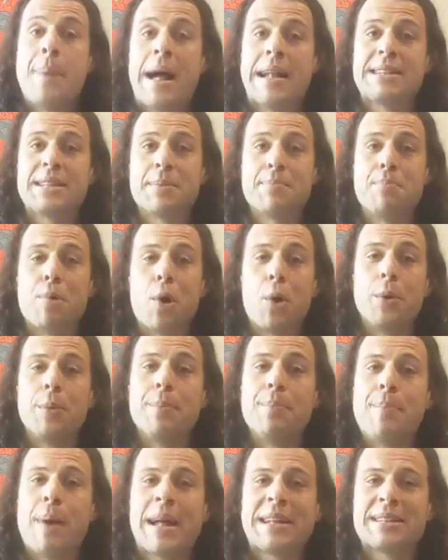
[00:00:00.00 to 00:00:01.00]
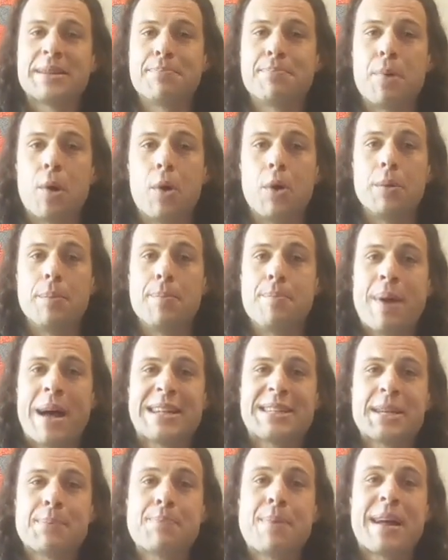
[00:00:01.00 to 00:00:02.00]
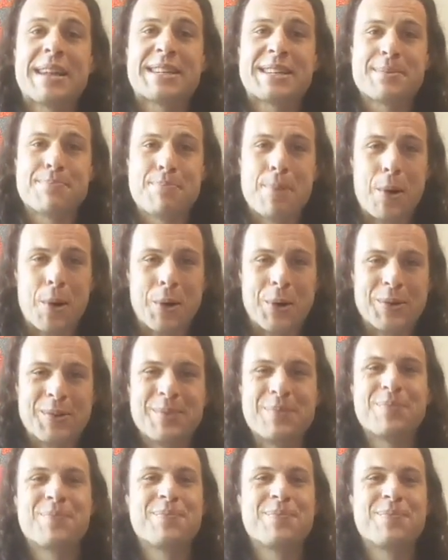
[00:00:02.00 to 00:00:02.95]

Pat upon, pat upon, pat pat upon.